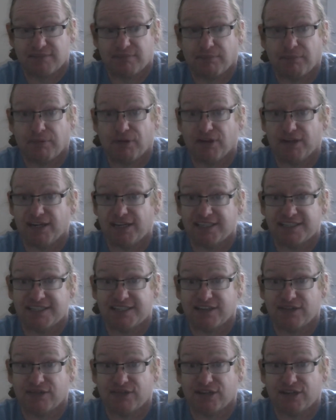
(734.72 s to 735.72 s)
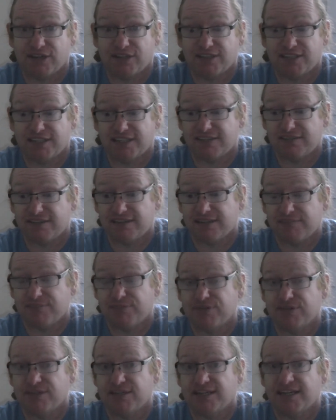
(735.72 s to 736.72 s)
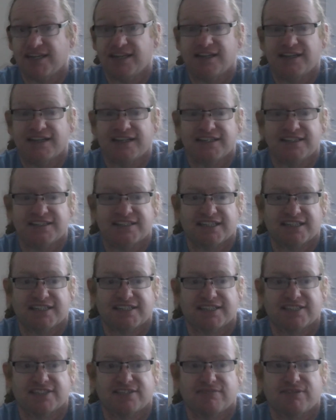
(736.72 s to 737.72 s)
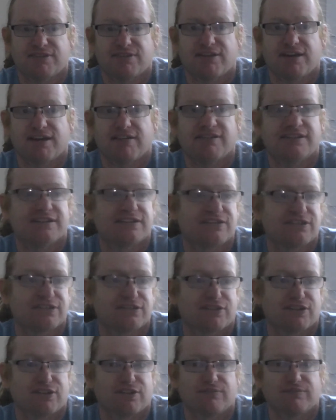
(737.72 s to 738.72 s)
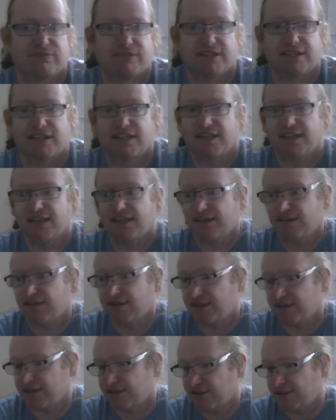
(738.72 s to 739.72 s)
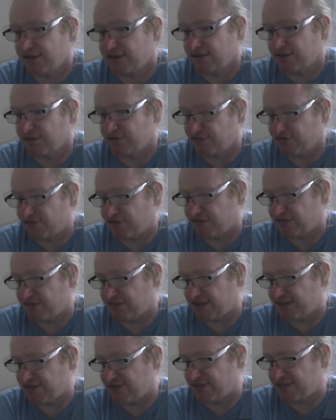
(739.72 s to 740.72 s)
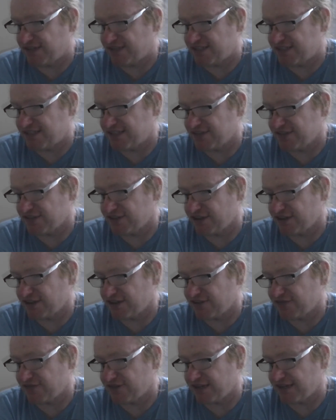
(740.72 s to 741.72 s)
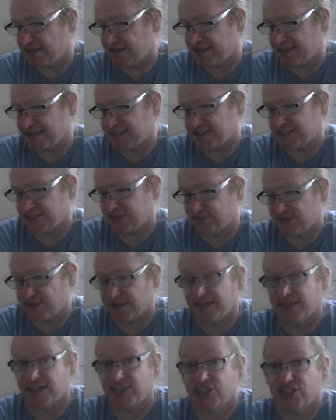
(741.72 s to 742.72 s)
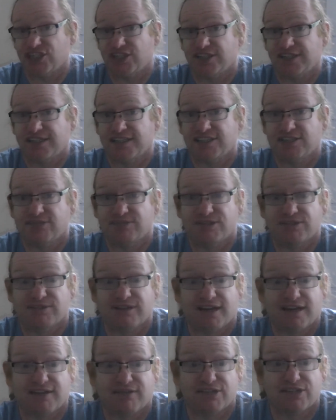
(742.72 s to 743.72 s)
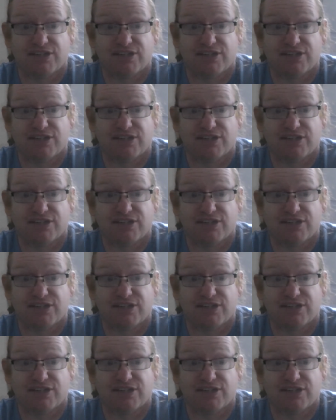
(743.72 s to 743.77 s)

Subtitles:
But it still worked, and when I put it in line and checked SWR in the other room, with the signal going via that switch, the SWR